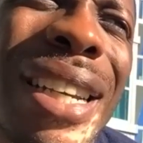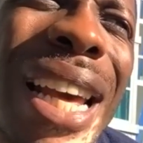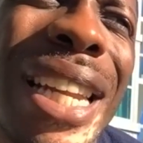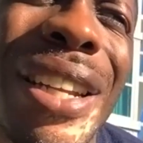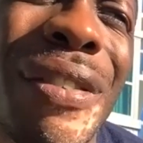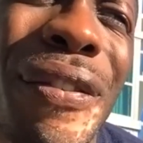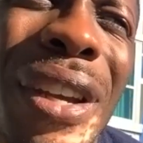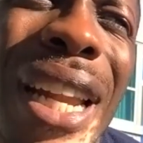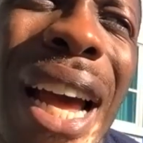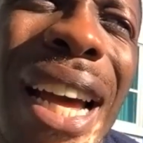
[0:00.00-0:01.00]
I didn't
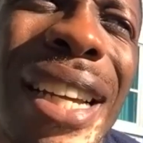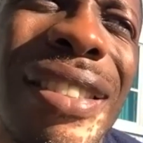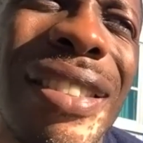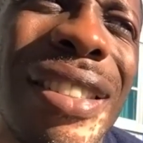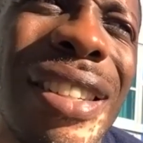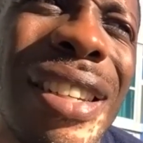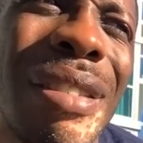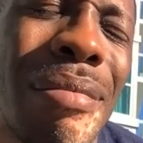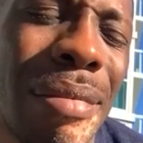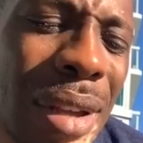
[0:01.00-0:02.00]
think that
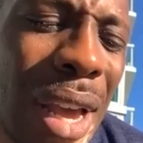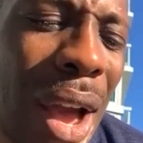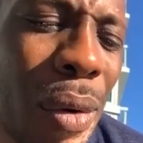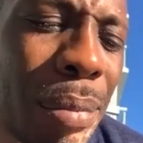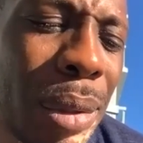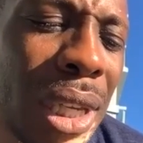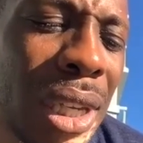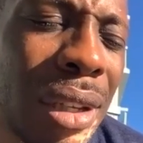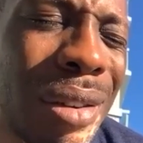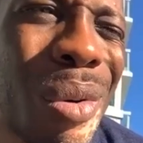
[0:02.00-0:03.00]
I would
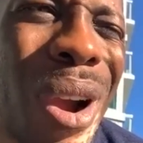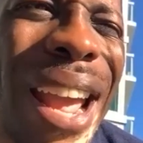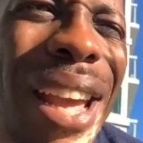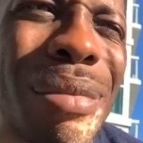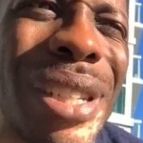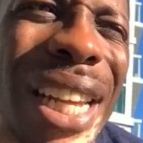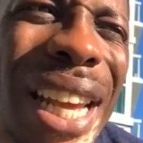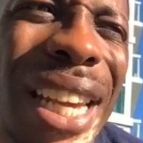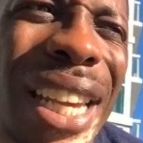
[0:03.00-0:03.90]
be where I am today,